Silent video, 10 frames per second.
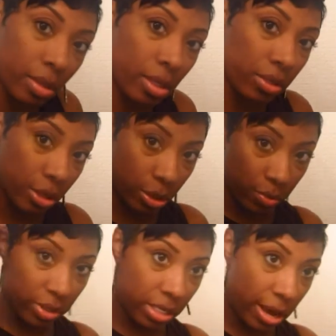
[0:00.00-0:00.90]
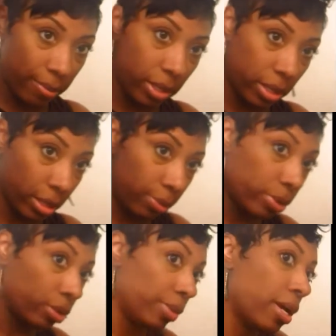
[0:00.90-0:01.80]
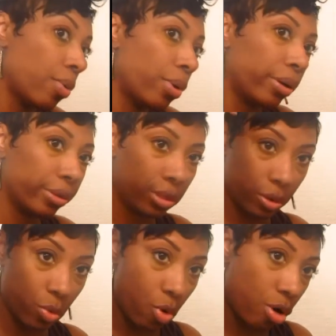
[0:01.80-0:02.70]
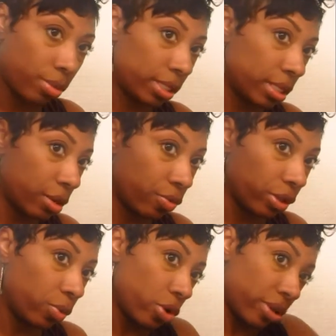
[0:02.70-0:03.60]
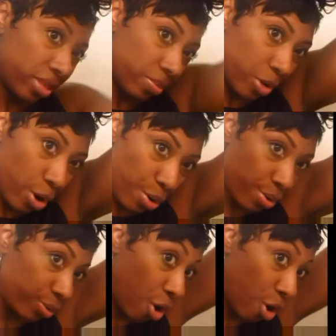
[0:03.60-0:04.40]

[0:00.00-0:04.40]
That's another reason I immediately pull them down while they're still warm, because I don't really want them curled